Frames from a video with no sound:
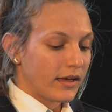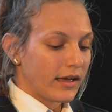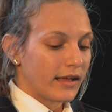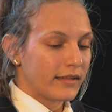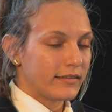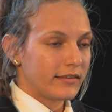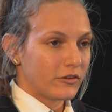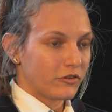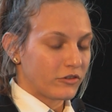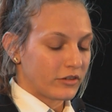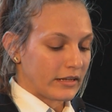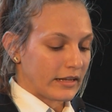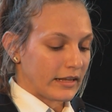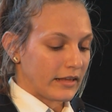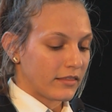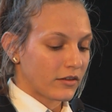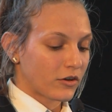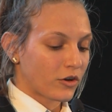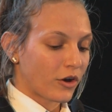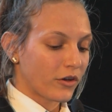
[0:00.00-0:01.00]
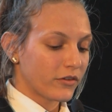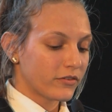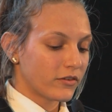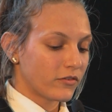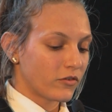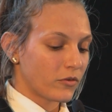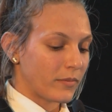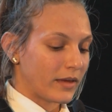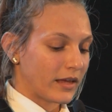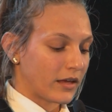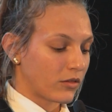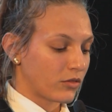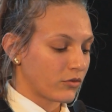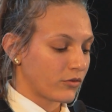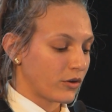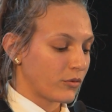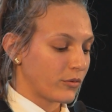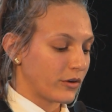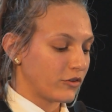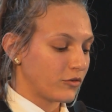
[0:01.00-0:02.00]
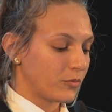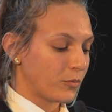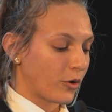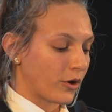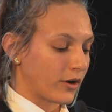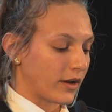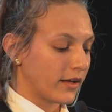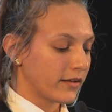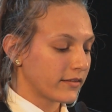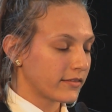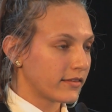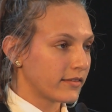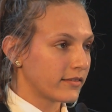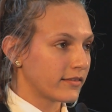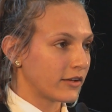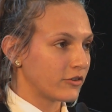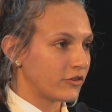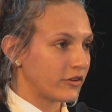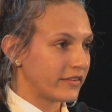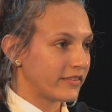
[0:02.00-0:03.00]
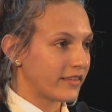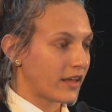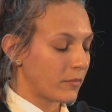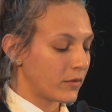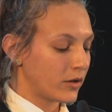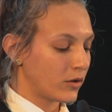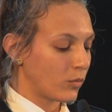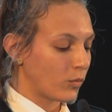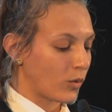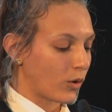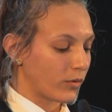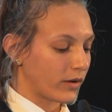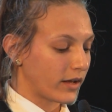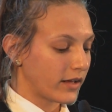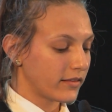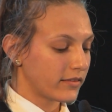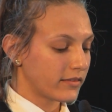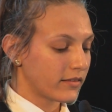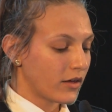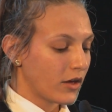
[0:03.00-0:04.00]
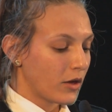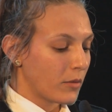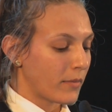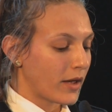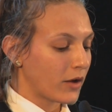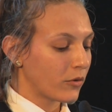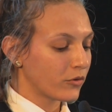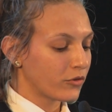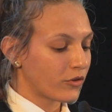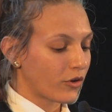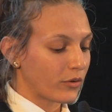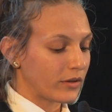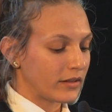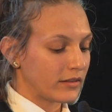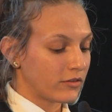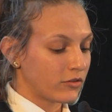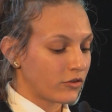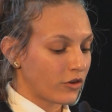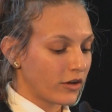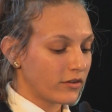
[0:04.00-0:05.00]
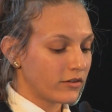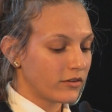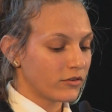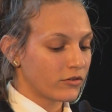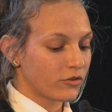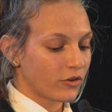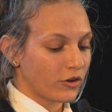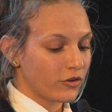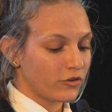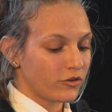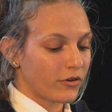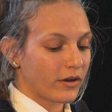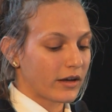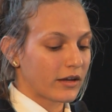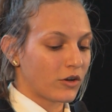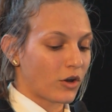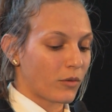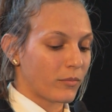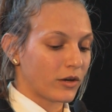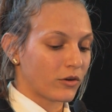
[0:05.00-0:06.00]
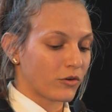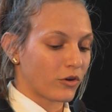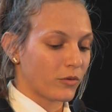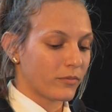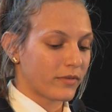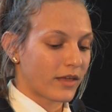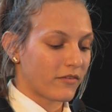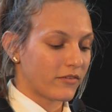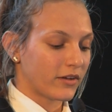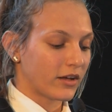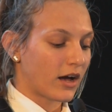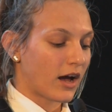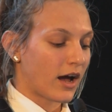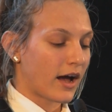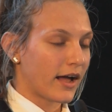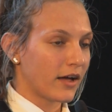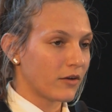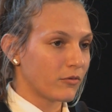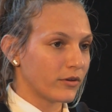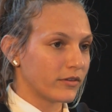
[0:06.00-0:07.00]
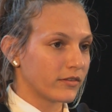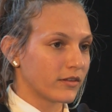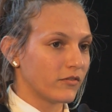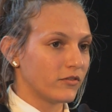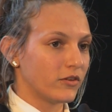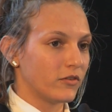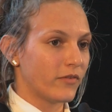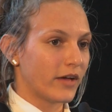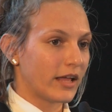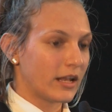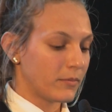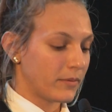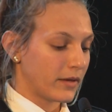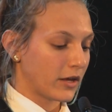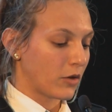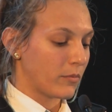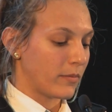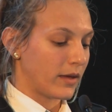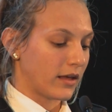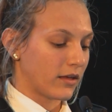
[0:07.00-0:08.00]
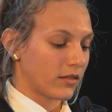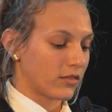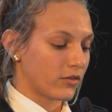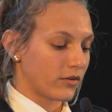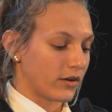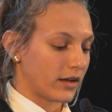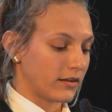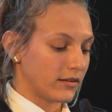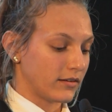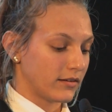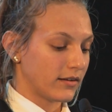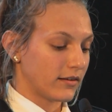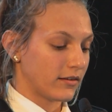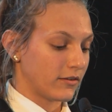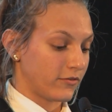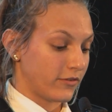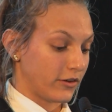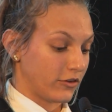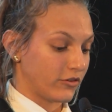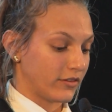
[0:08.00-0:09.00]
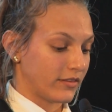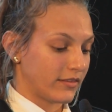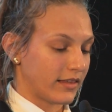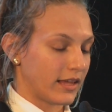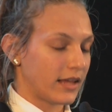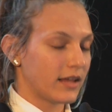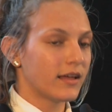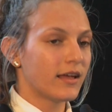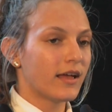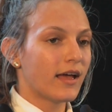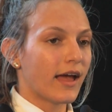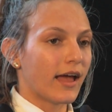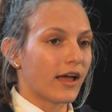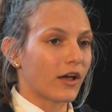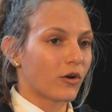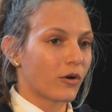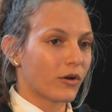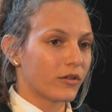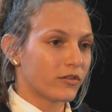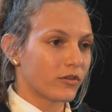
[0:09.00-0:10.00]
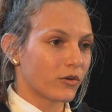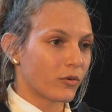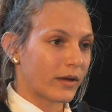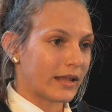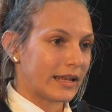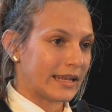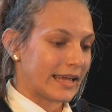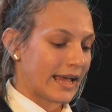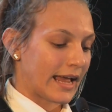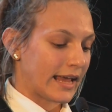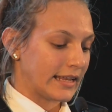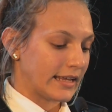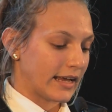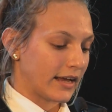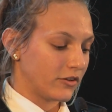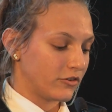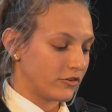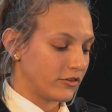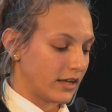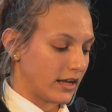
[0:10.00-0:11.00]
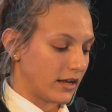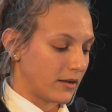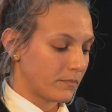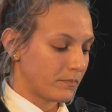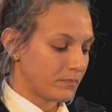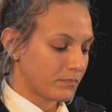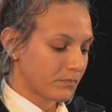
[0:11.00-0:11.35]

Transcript: Additionally, the cost of omega-3 rich products, such as salmon and walnuts, may result in certain socioeconomic groups having a higher risk of developing omega-3 deficiency and consequently ADHD.